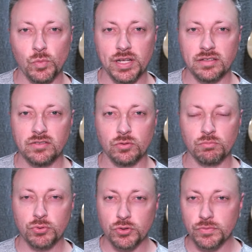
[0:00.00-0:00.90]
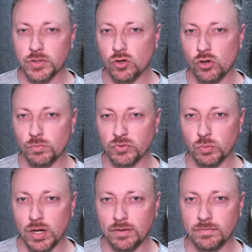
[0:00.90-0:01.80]
ways to improve your home's
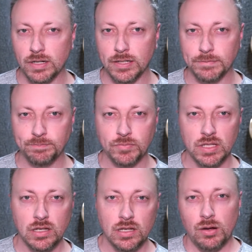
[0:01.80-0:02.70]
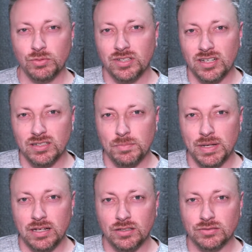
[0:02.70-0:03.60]
Wi-Fi. I will talk
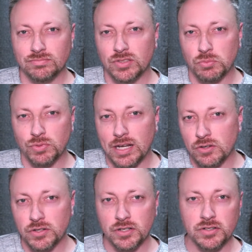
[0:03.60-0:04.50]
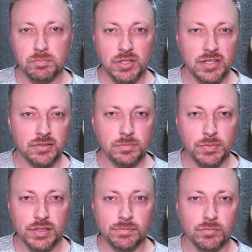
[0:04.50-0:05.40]
about the router
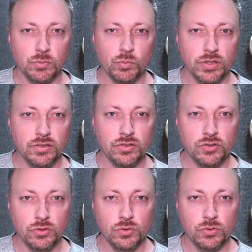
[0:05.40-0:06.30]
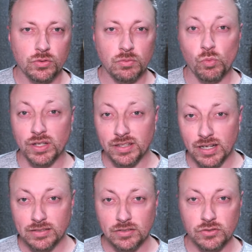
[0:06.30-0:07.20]
placement, what to do and what
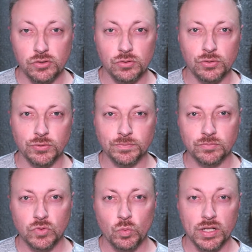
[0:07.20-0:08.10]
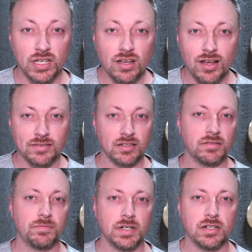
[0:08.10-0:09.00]
not to do, what can cause
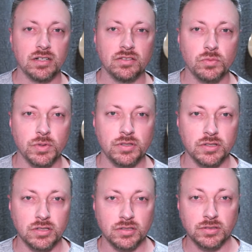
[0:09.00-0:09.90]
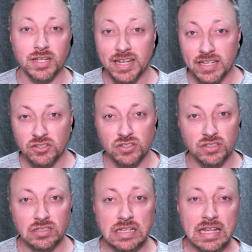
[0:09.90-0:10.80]
interference with your
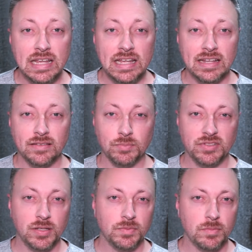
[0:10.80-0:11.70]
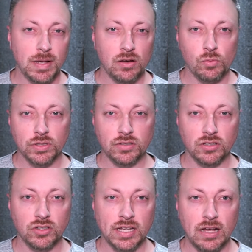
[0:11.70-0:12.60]
connection, and some tips about what to
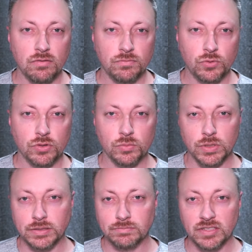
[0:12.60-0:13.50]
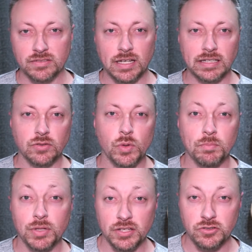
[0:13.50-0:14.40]
look out for when deciding to
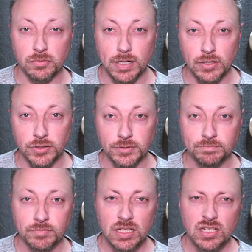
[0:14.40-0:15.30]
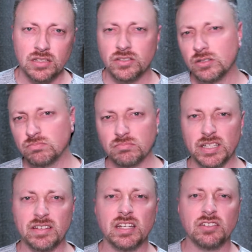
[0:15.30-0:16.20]
replace your router. So
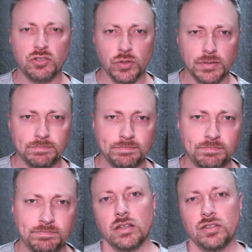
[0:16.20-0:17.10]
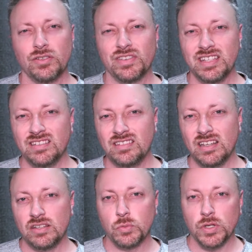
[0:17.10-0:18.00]
let's get into it. So these
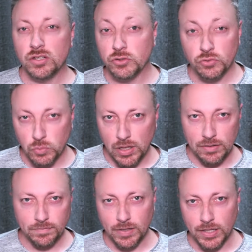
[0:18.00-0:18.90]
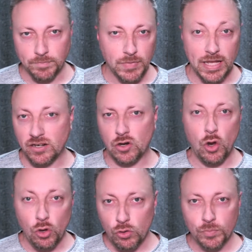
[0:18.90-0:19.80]
days we all use Wi-Fi at our
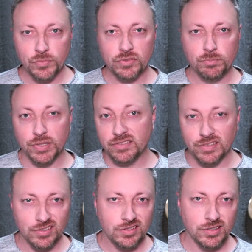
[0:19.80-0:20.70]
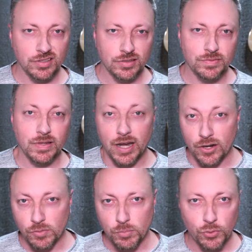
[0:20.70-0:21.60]
homes, businesses,
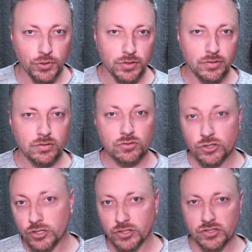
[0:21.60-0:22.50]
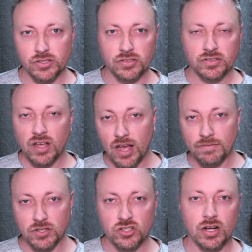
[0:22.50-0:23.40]
airports, churches,
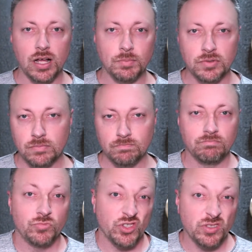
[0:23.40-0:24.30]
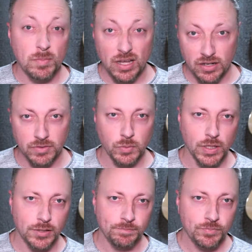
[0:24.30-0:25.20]
coffee shops, just about everywhere.